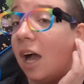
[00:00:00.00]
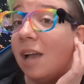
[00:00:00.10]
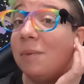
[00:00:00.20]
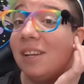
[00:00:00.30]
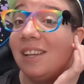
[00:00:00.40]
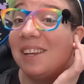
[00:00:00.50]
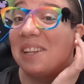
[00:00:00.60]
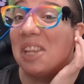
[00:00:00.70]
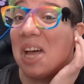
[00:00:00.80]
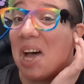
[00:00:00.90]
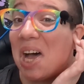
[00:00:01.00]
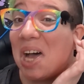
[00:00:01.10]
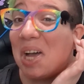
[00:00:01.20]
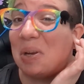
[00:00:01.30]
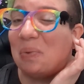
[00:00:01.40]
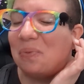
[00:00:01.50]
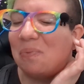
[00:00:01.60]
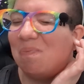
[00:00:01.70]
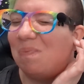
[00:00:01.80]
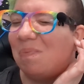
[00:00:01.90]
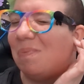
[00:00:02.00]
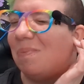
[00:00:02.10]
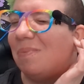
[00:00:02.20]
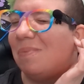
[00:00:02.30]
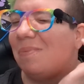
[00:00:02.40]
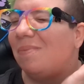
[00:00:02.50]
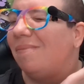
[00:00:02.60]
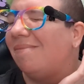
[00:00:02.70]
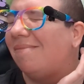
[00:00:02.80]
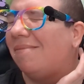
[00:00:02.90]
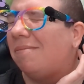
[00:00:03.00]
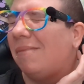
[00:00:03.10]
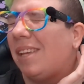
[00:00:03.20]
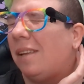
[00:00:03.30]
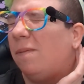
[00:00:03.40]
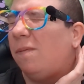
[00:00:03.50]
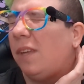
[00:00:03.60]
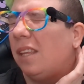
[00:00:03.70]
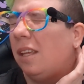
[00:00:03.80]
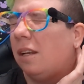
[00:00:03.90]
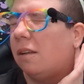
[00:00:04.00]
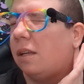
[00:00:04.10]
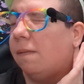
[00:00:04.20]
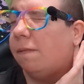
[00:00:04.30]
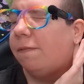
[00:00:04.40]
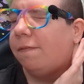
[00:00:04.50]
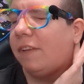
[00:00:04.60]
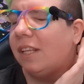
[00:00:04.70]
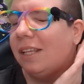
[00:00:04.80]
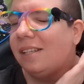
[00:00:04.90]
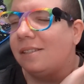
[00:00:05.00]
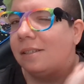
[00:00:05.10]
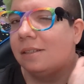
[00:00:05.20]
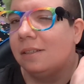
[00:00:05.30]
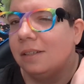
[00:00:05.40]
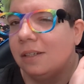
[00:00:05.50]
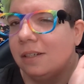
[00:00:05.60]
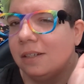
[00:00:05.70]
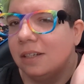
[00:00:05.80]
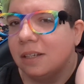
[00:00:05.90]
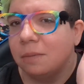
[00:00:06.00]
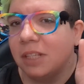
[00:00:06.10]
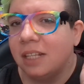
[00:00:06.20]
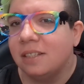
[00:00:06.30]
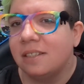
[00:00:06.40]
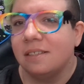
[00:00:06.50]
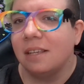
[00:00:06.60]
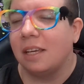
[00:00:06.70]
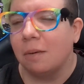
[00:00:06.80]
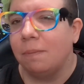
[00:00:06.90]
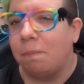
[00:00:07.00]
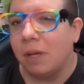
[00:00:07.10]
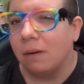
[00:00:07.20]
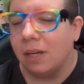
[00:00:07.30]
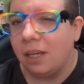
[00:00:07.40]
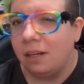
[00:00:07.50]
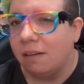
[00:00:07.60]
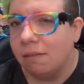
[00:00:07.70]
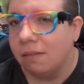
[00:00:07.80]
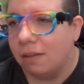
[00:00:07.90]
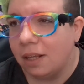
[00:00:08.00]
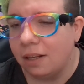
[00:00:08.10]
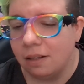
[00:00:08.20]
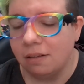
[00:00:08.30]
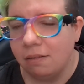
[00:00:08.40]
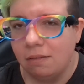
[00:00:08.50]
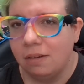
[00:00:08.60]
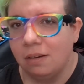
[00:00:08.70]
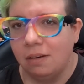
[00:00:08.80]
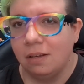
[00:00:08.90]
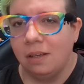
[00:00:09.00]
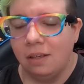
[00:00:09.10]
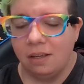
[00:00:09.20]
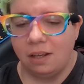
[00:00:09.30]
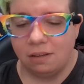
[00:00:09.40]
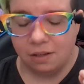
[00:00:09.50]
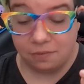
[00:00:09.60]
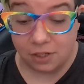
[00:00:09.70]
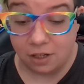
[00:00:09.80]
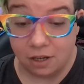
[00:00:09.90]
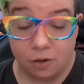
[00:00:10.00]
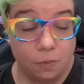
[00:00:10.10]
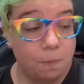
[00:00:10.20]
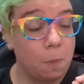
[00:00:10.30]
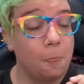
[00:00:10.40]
I'm gonna get a lot of I can feel it. I can feel it. I'm glad this is like buried in the video.